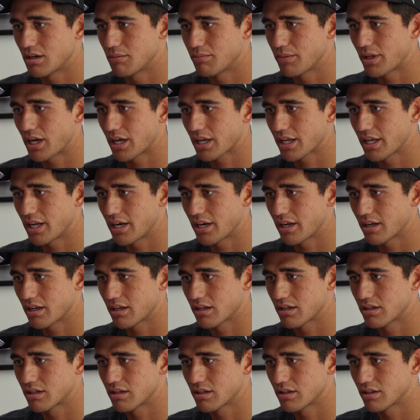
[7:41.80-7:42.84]
I'm not
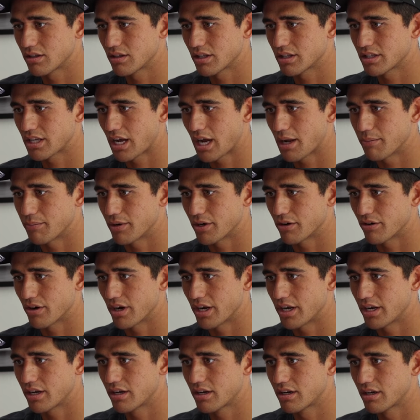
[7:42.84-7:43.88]
getting the timing
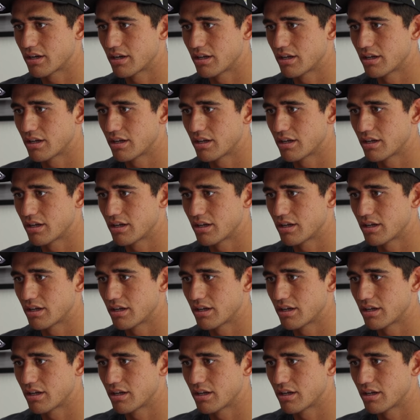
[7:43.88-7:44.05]
right.